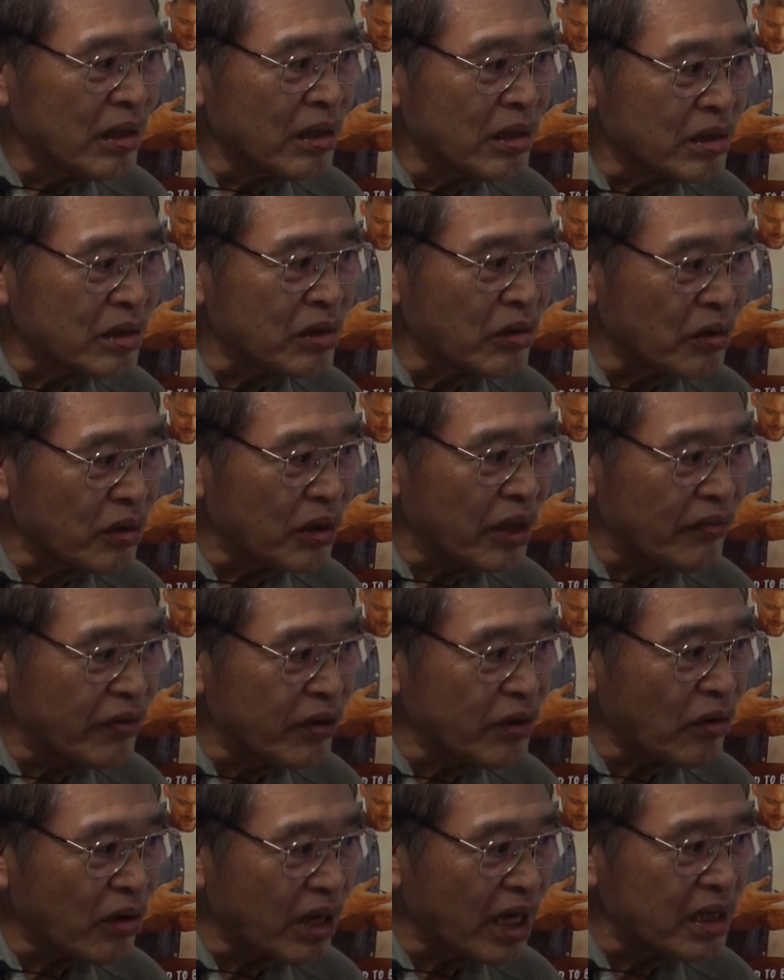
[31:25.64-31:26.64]
So if
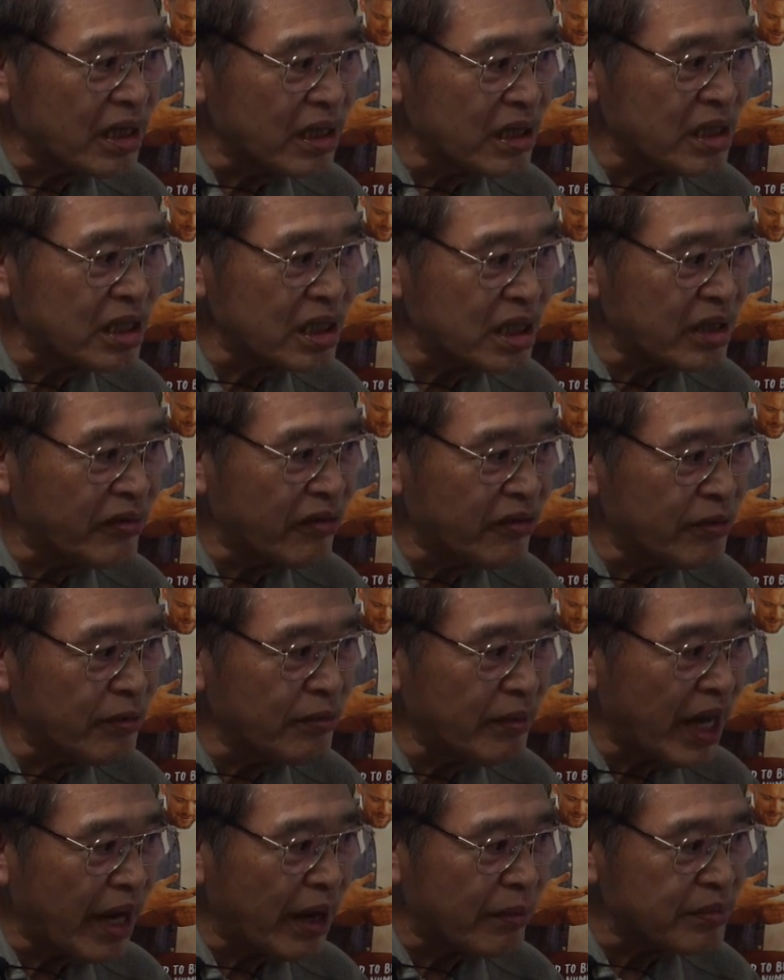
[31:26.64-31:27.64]
you look at these different
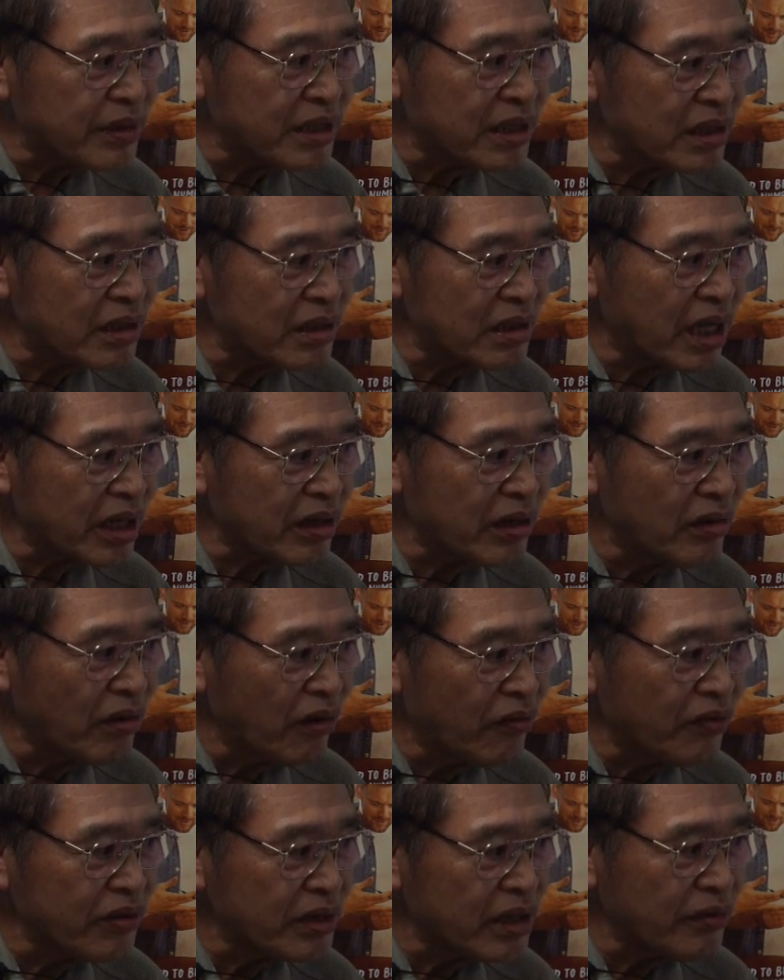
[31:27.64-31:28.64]
maps taken
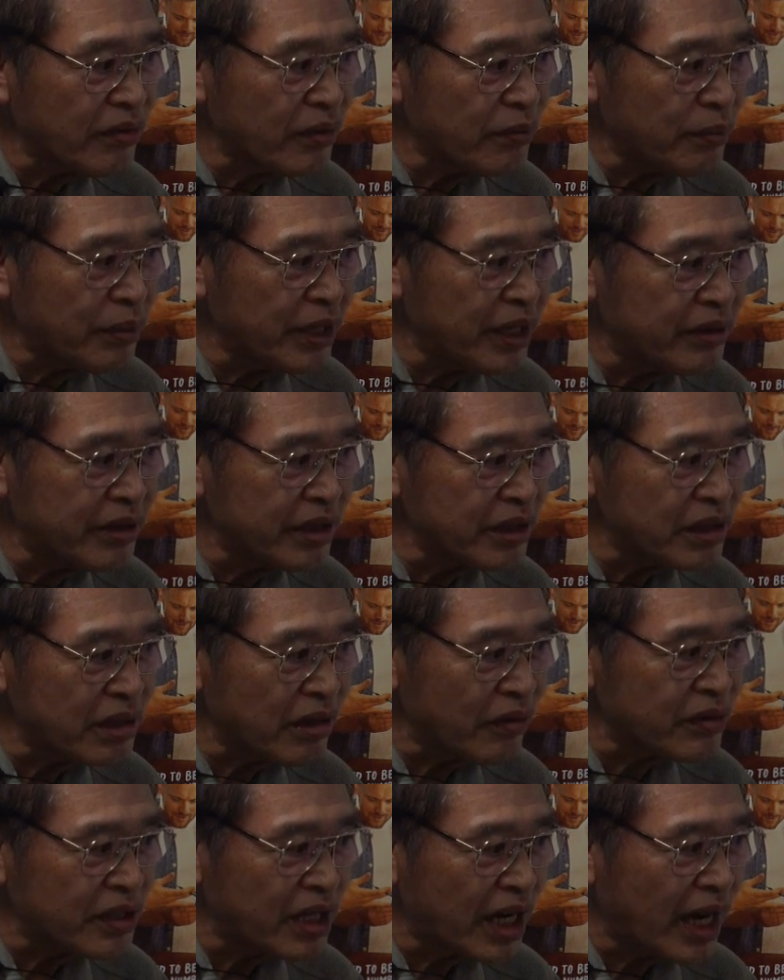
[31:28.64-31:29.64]
over different periods
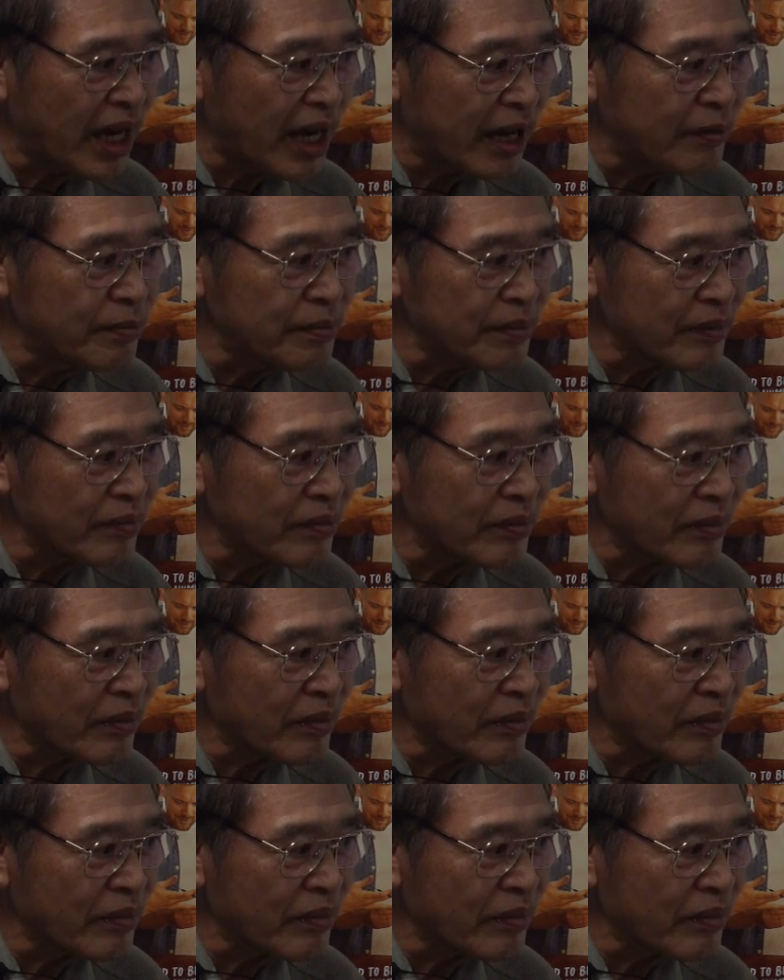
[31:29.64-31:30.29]
of time,